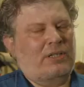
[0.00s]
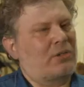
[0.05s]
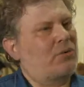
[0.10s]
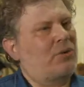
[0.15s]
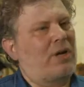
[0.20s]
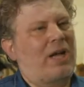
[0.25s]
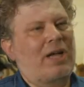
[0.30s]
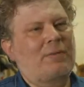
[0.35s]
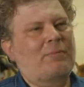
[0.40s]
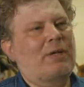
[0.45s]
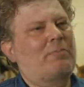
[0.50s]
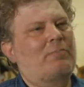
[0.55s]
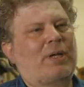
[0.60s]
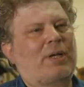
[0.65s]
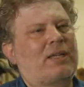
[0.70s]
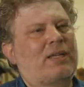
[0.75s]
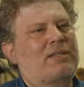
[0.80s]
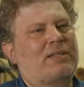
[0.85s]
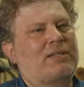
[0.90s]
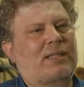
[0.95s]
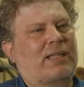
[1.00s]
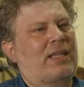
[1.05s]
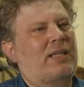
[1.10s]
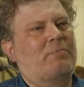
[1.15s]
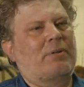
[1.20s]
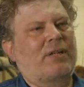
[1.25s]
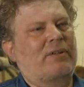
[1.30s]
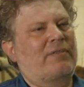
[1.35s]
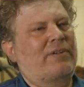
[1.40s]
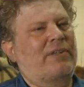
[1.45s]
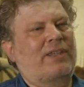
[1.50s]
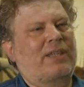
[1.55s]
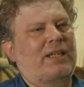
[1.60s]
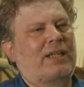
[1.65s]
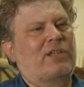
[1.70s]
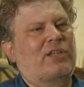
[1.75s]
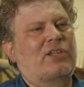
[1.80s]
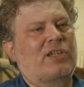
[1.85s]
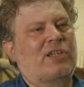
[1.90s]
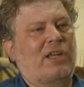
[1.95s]
gonna try my best to keep
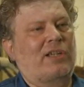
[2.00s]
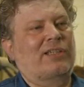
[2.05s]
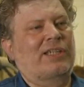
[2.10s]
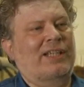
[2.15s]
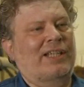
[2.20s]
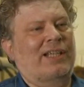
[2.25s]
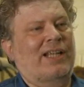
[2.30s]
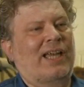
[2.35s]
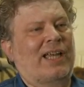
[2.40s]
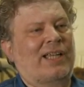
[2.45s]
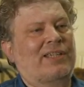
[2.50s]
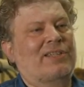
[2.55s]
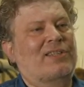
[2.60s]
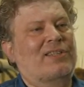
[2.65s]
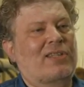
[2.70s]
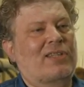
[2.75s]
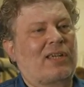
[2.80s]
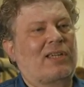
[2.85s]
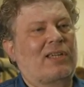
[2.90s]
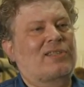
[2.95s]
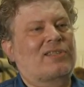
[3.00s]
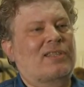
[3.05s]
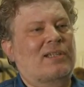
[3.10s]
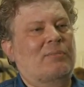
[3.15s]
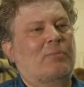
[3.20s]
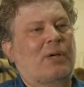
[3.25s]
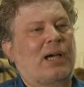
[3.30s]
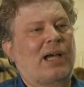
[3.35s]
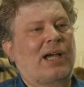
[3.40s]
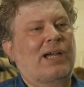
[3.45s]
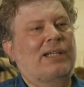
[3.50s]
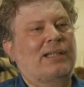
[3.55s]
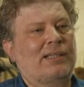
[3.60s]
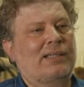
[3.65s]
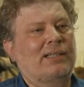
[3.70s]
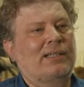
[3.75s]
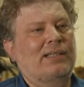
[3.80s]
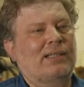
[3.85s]
everything Sheldon and I discussed in mind.